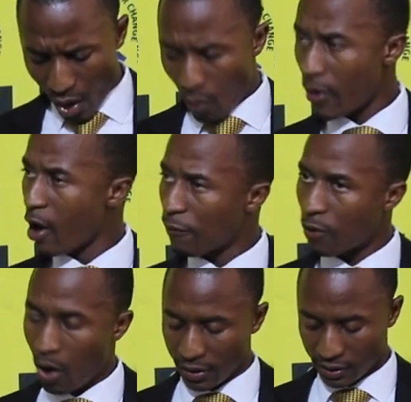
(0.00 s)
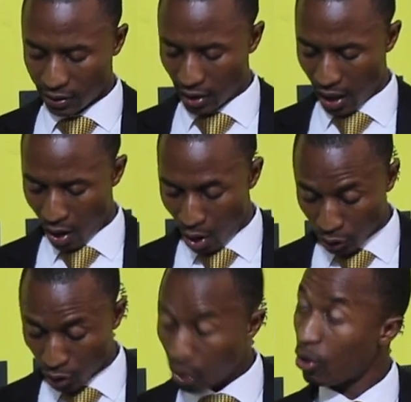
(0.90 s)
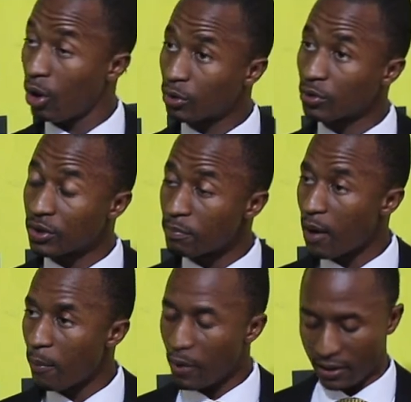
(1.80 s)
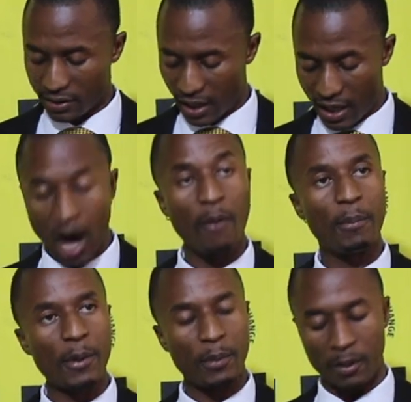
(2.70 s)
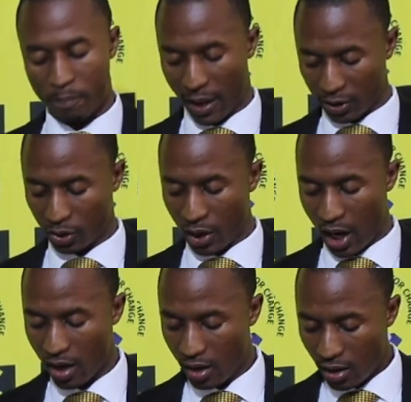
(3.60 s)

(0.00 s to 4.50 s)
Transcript: We, of course, also call to Zimbabweans and young people in particular